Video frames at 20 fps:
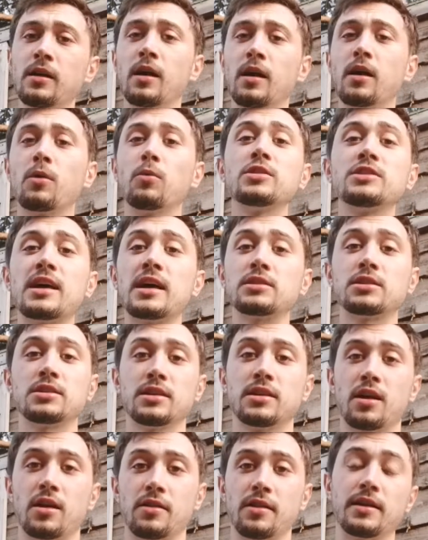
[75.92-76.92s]
Now, I was
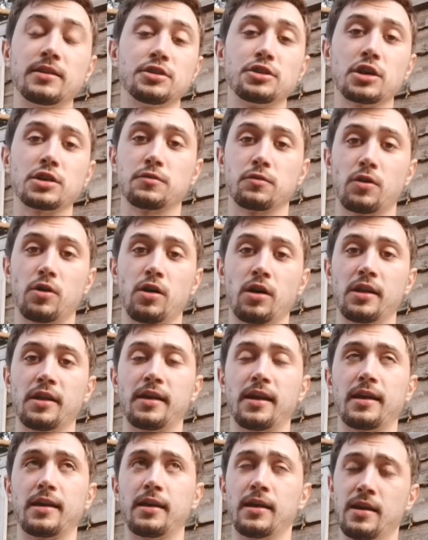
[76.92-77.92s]
actually going there just for a
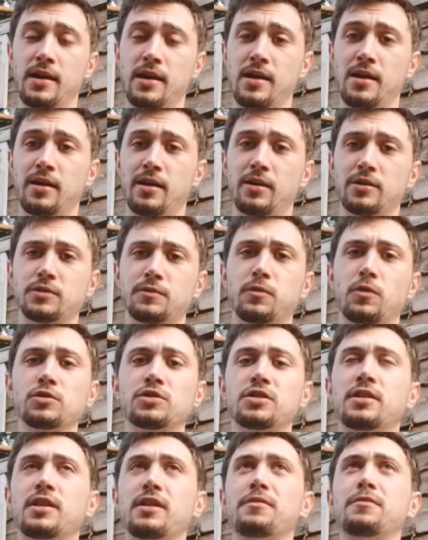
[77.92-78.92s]
holiday. I was
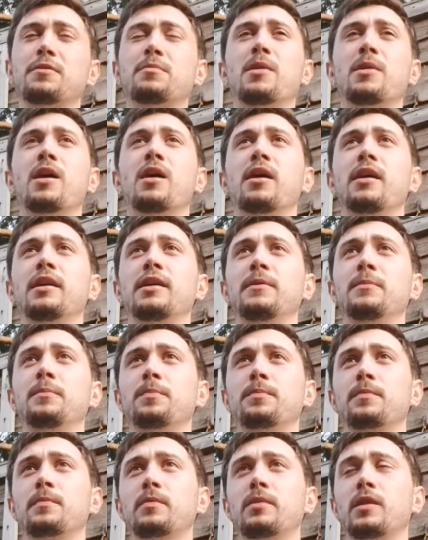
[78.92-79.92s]
fortunate enough for my
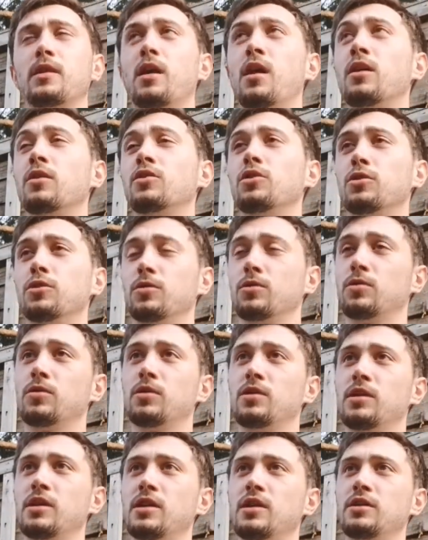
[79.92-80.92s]
uncle
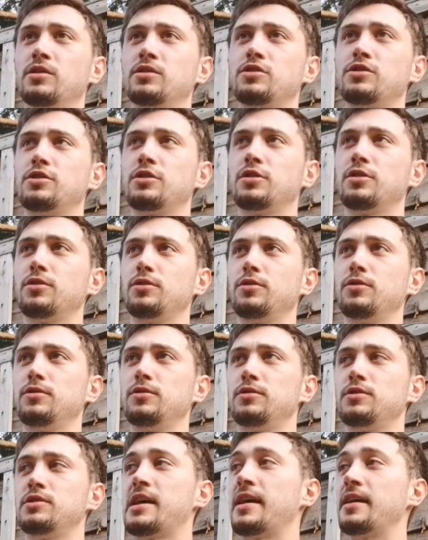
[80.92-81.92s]

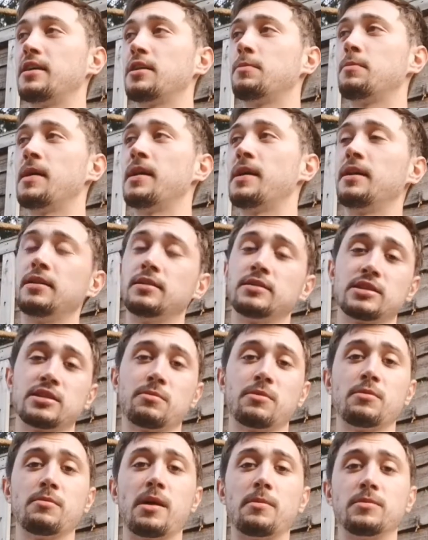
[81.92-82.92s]
to take me and
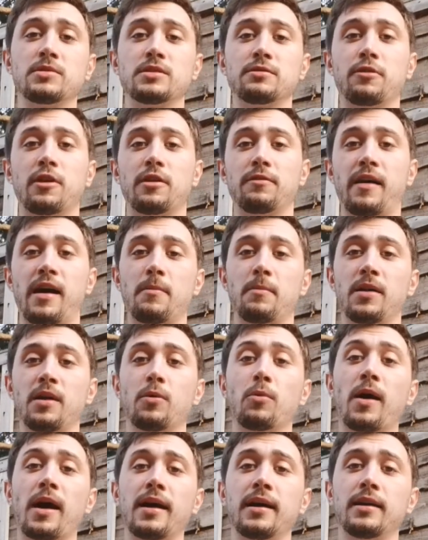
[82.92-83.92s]
some of the members of our family
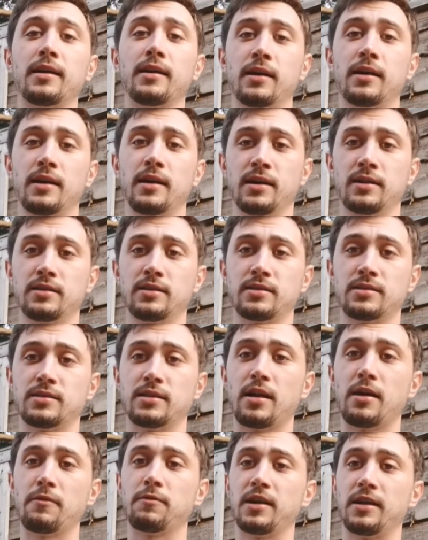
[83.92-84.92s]
away. This
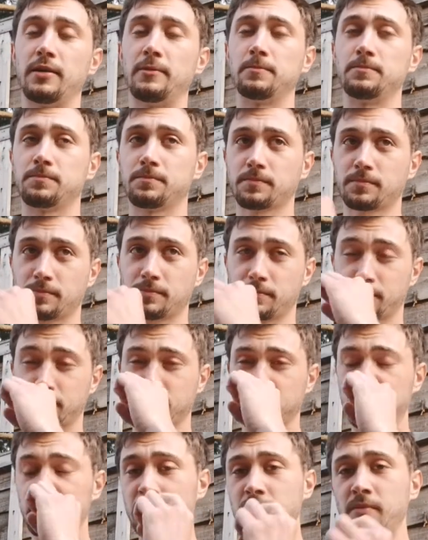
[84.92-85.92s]
lovely
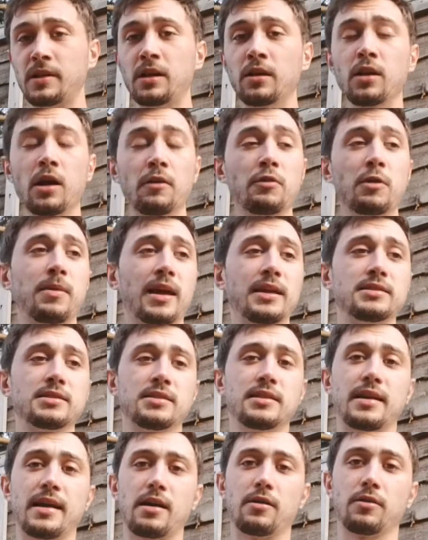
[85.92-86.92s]
lovely
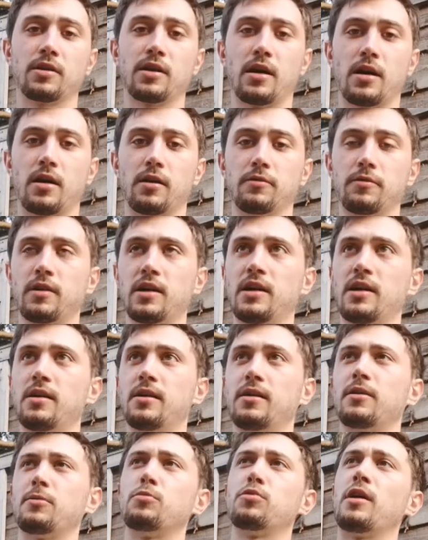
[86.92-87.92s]
place in the Algarve.
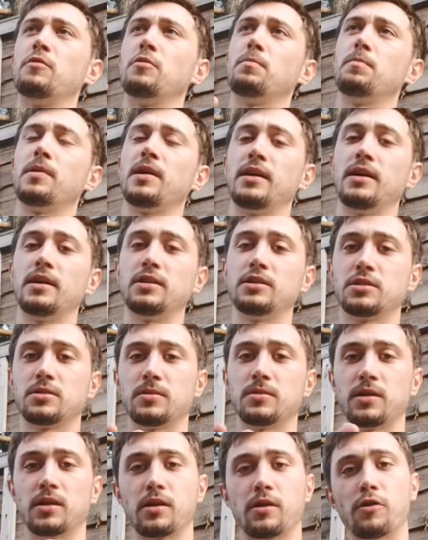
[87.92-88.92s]
We had private
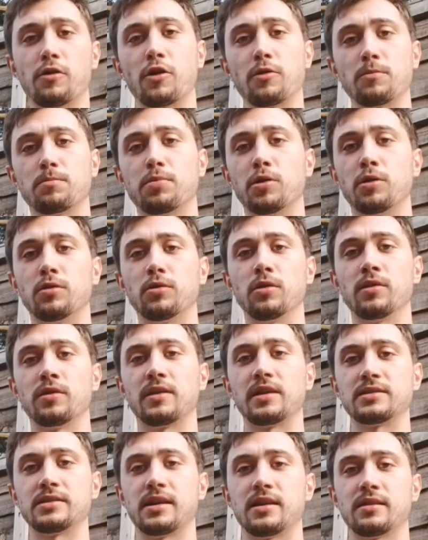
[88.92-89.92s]
beach, we had our own pool and
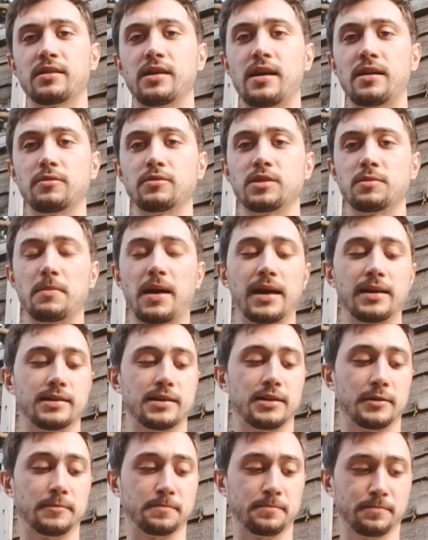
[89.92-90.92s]
things like that. It was
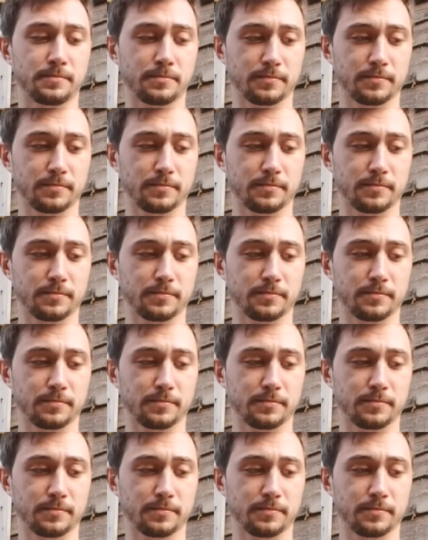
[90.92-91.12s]
amazing.